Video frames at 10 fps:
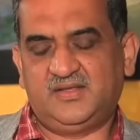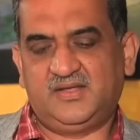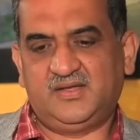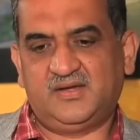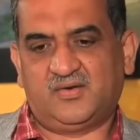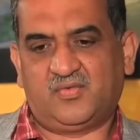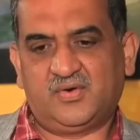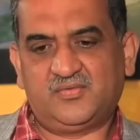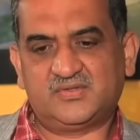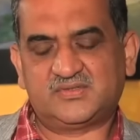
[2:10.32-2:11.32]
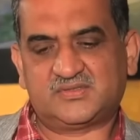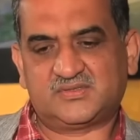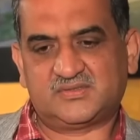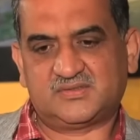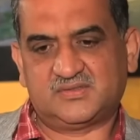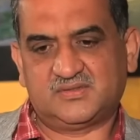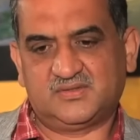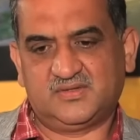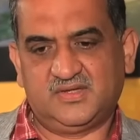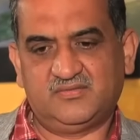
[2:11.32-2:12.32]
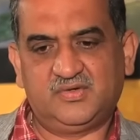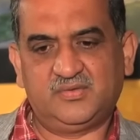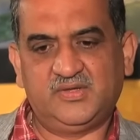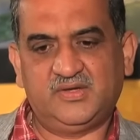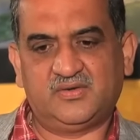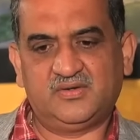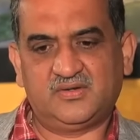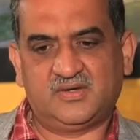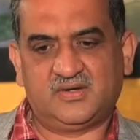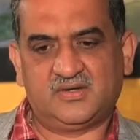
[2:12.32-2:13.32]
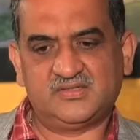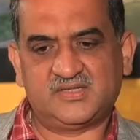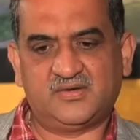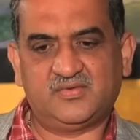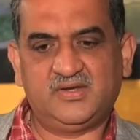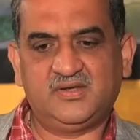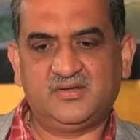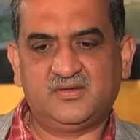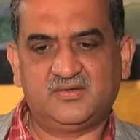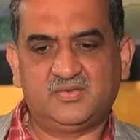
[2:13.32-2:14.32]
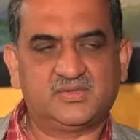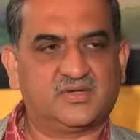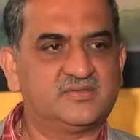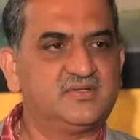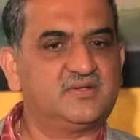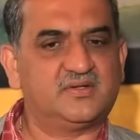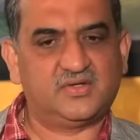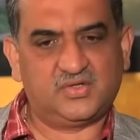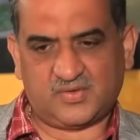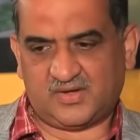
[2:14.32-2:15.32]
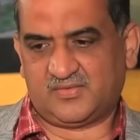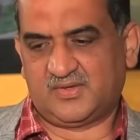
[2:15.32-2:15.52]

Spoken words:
the award was given to me on January 2012.